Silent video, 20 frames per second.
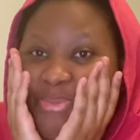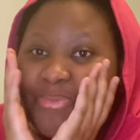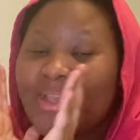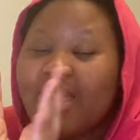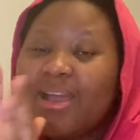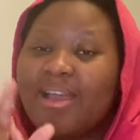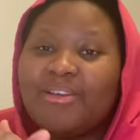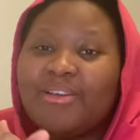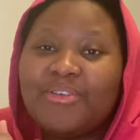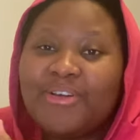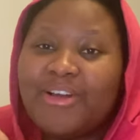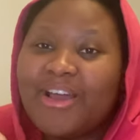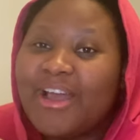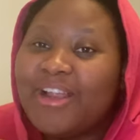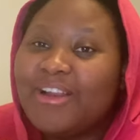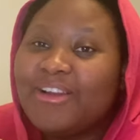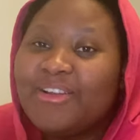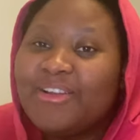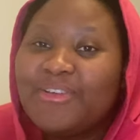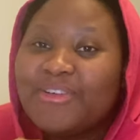I know
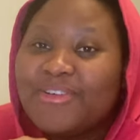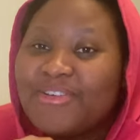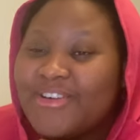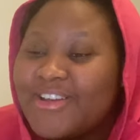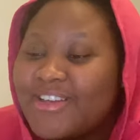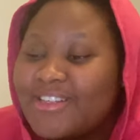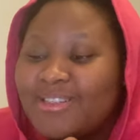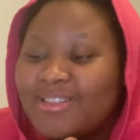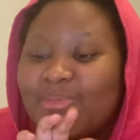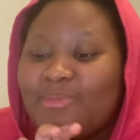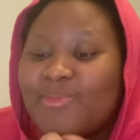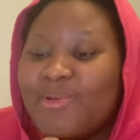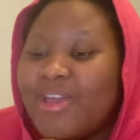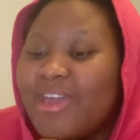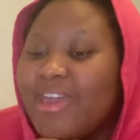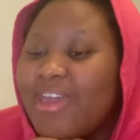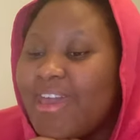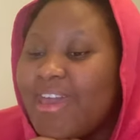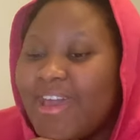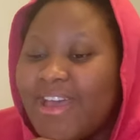I look crazy, but
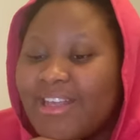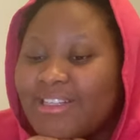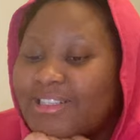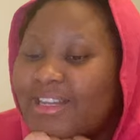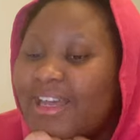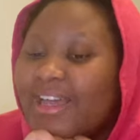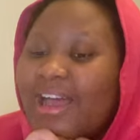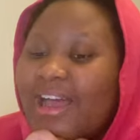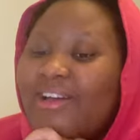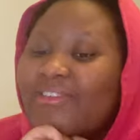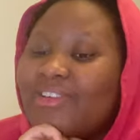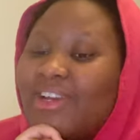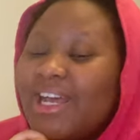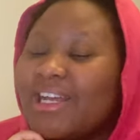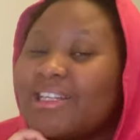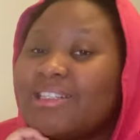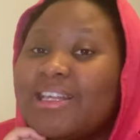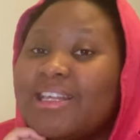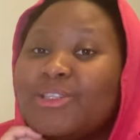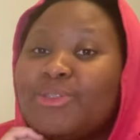yes, like having
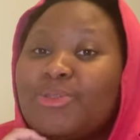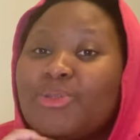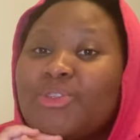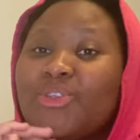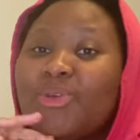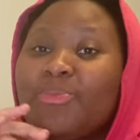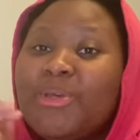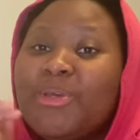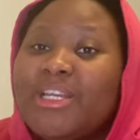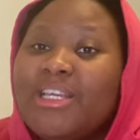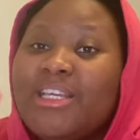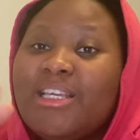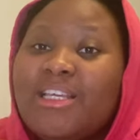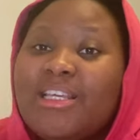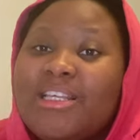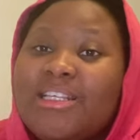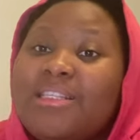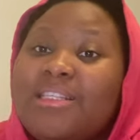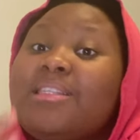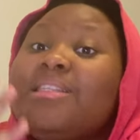access to so
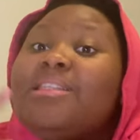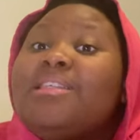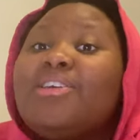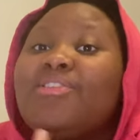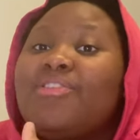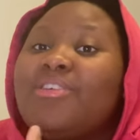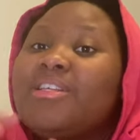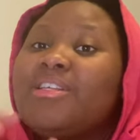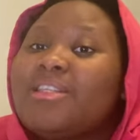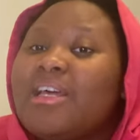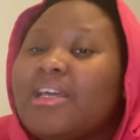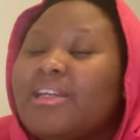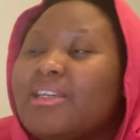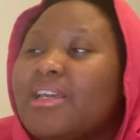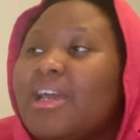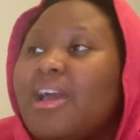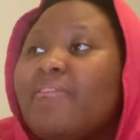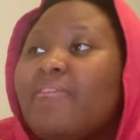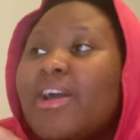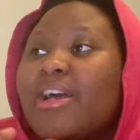many series I
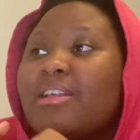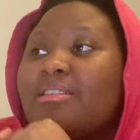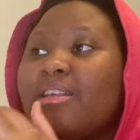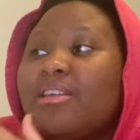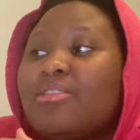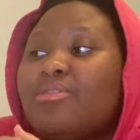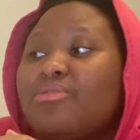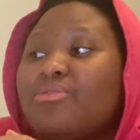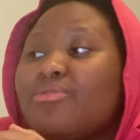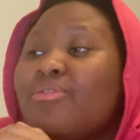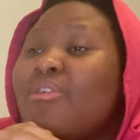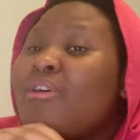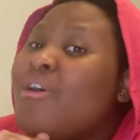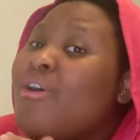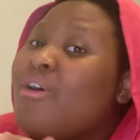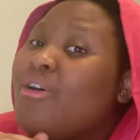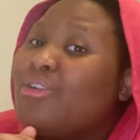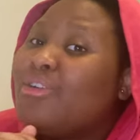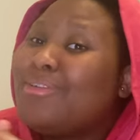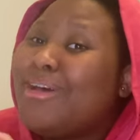didn't have access to.
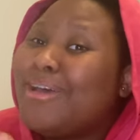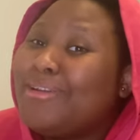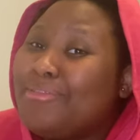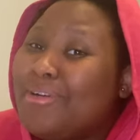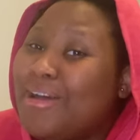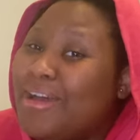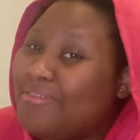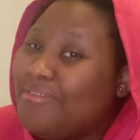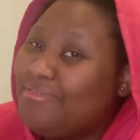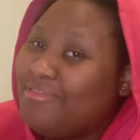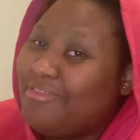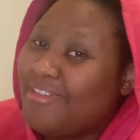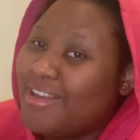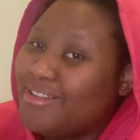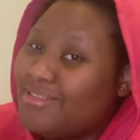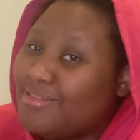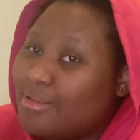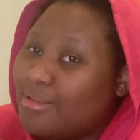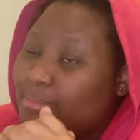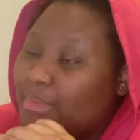Although I don't have
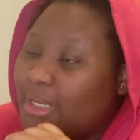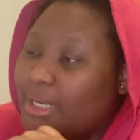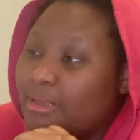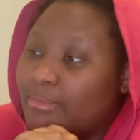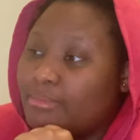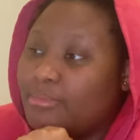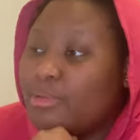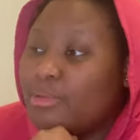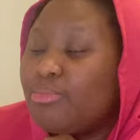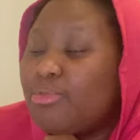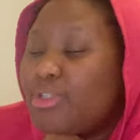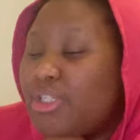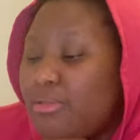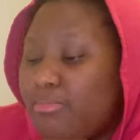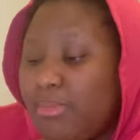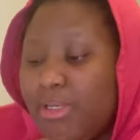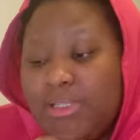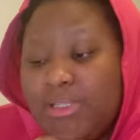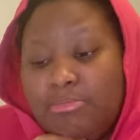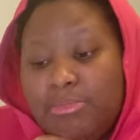friends on my laptop, which
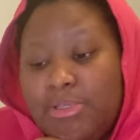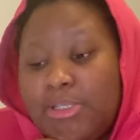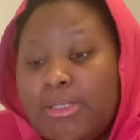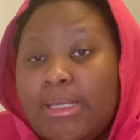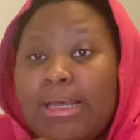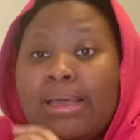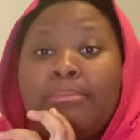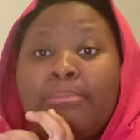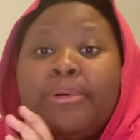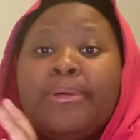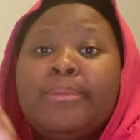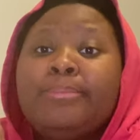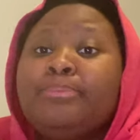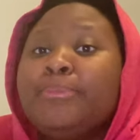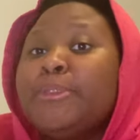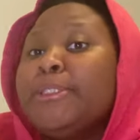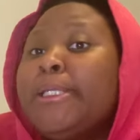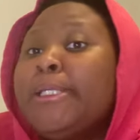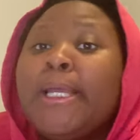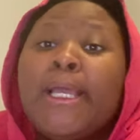makes me sad,
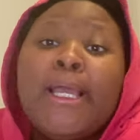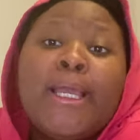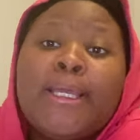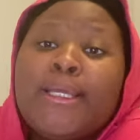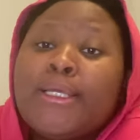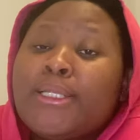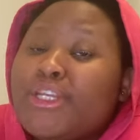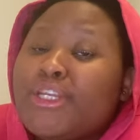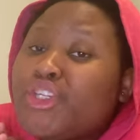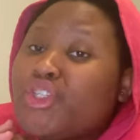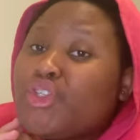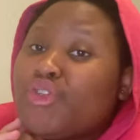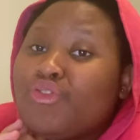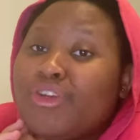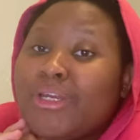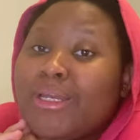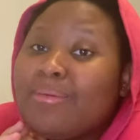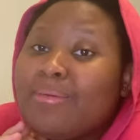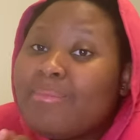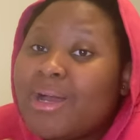but it doesn't
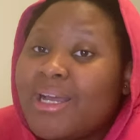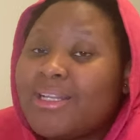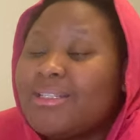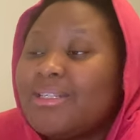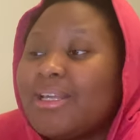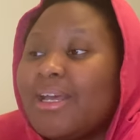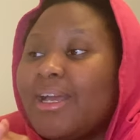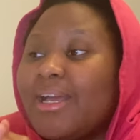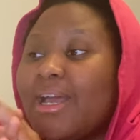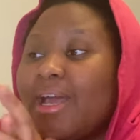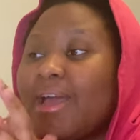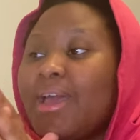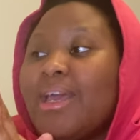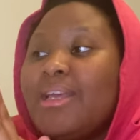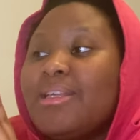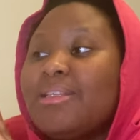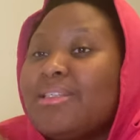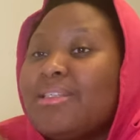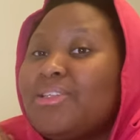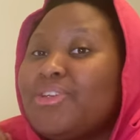really matter,
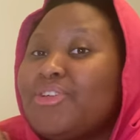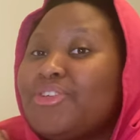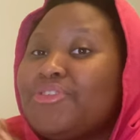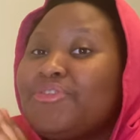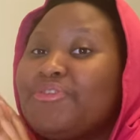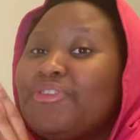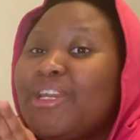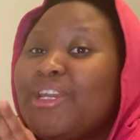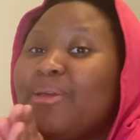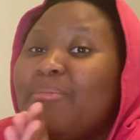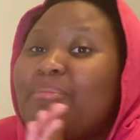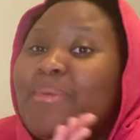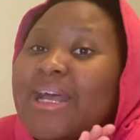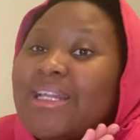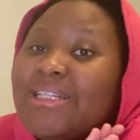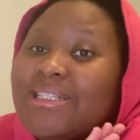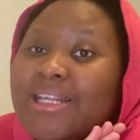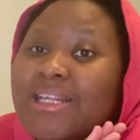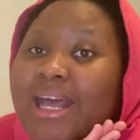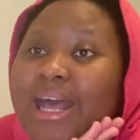guys. It doesn't really
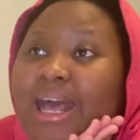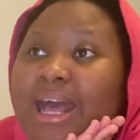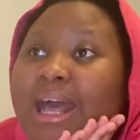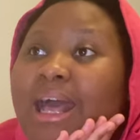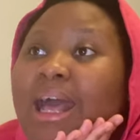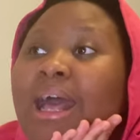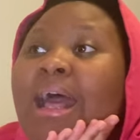matter.